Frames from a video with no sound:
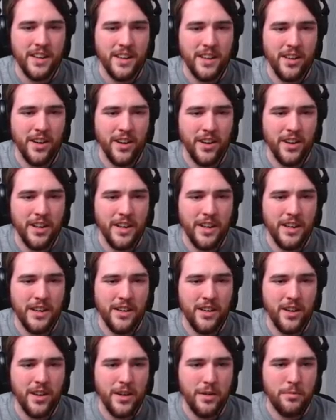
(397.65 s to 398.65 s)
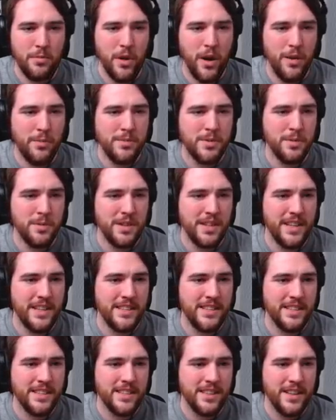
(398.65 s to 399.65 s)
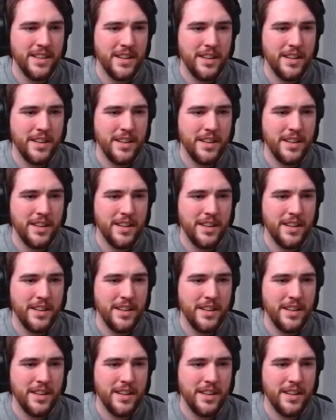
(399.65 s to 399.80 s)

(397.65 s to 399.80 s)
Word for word: You got any problems with this,